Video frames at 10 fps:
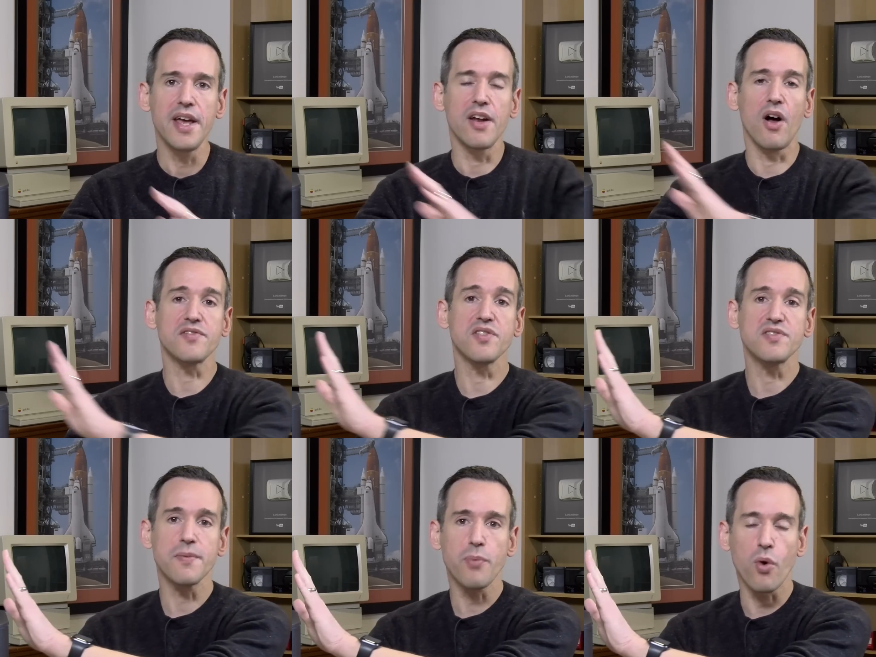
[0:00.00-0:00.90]
It also
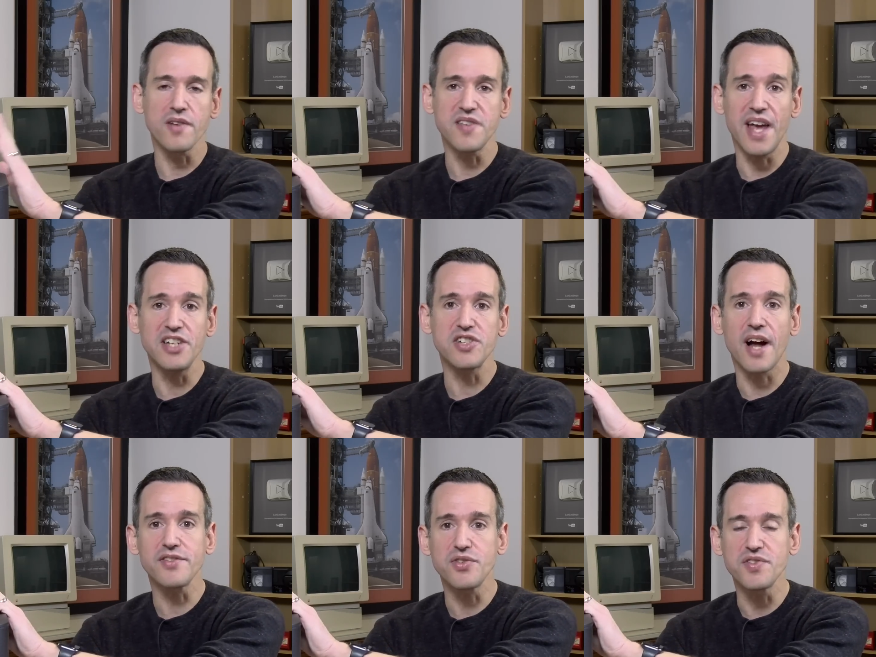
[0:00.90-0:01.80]
supports
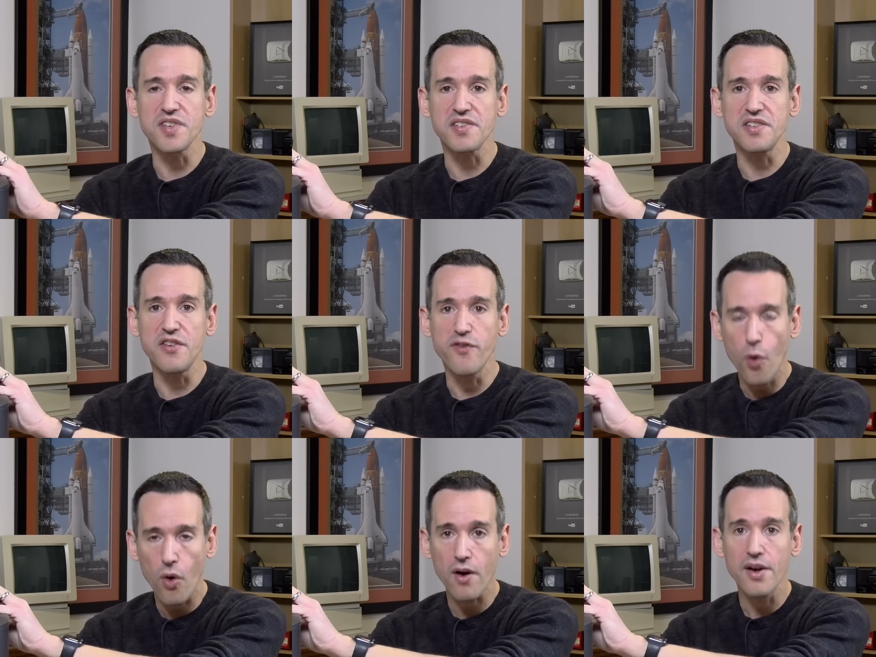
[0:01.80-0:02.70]

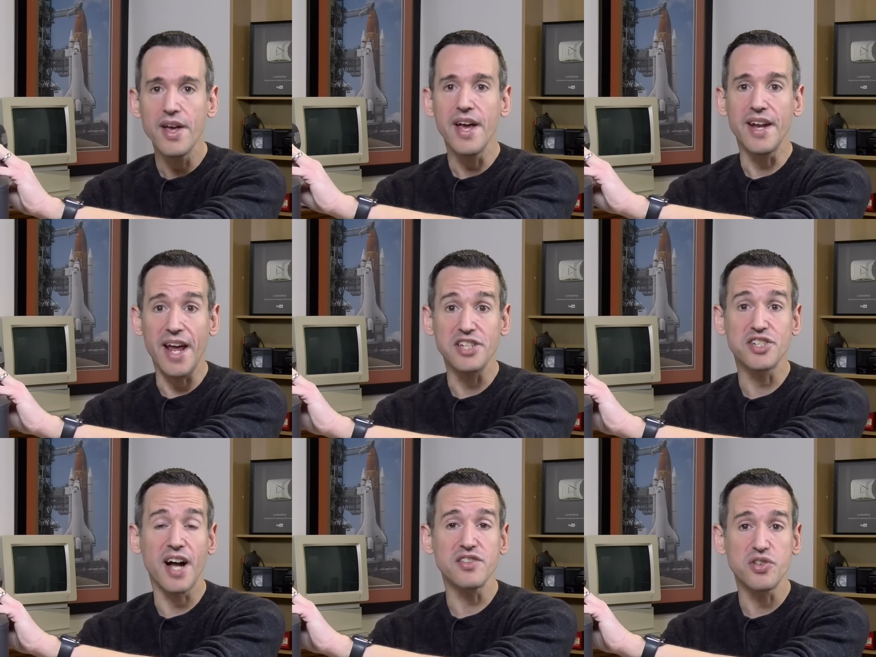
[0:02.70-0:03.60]
H.264 and
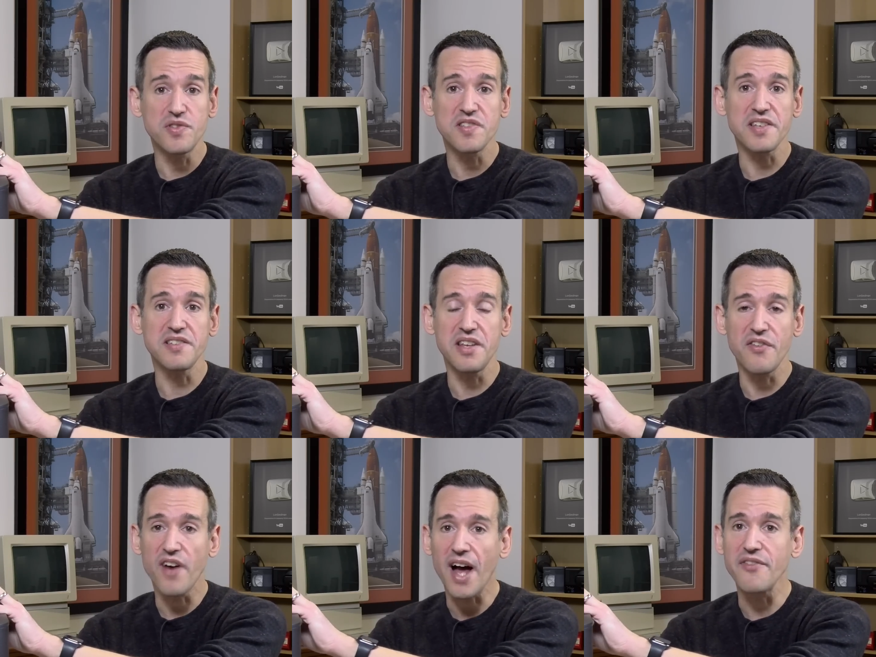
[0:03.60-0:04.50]

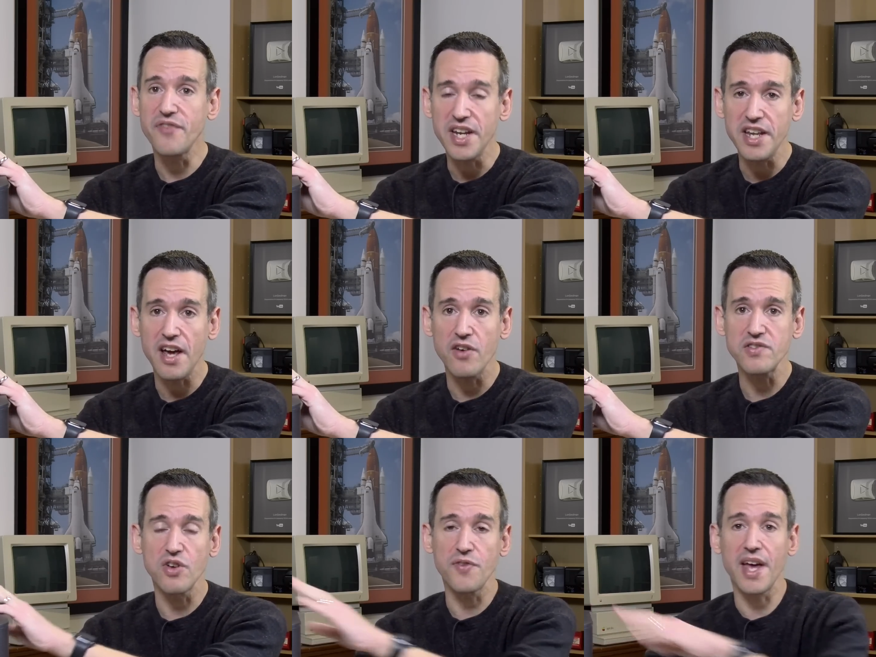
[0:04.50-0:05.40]
H.265 video.
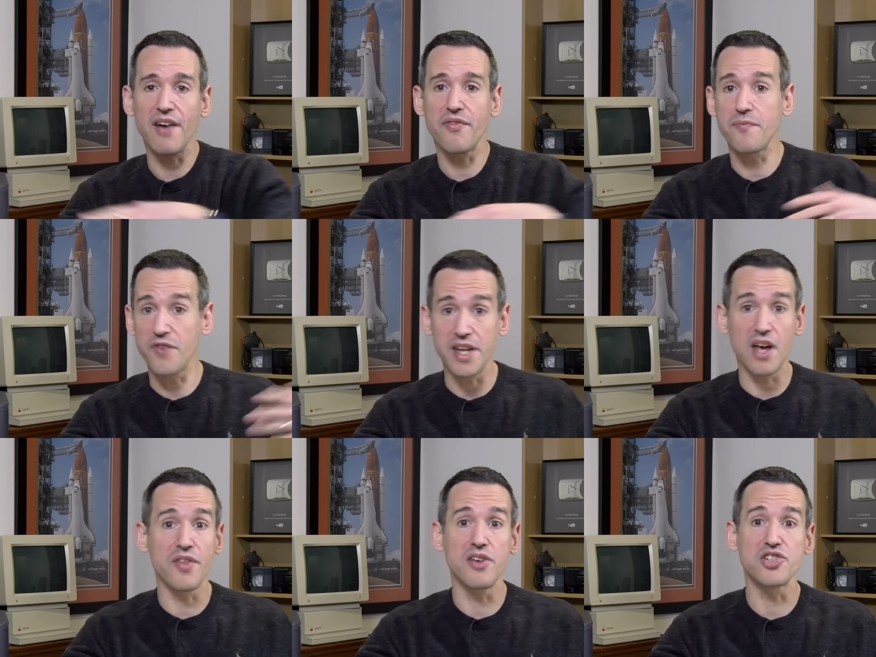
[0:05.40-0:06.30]
So if you have
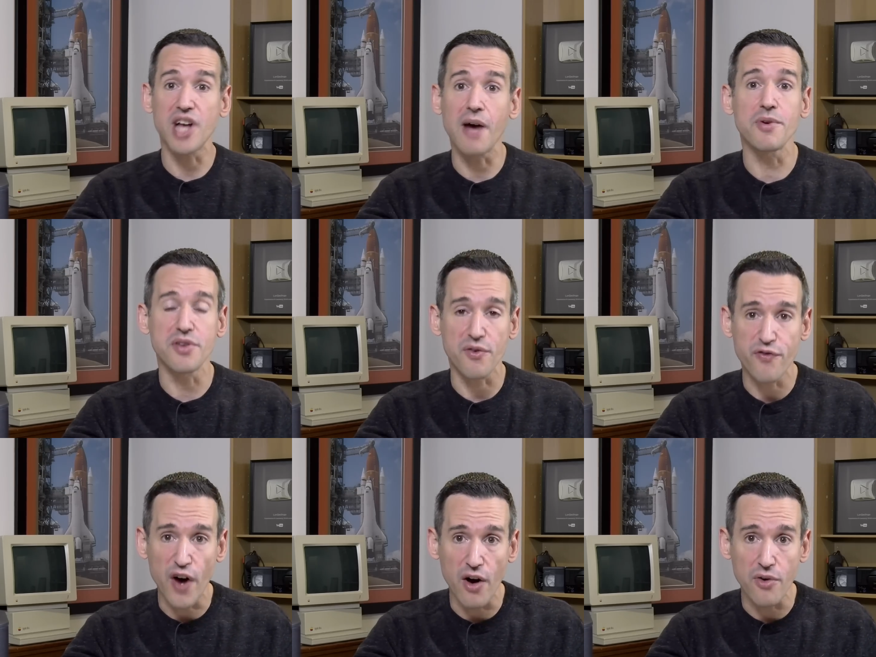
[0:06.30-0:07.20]
video that you shot with your
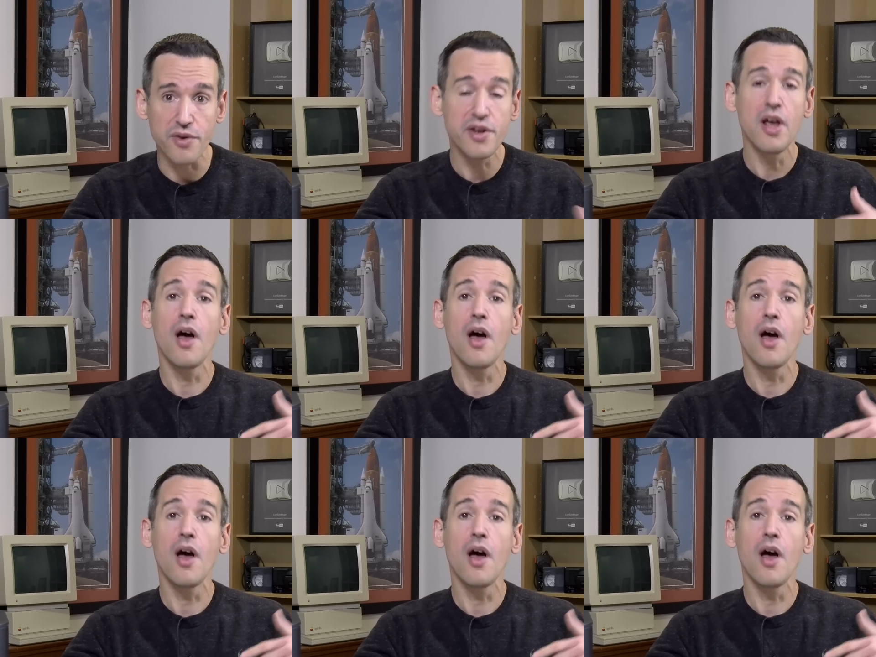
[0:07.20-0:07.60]
phone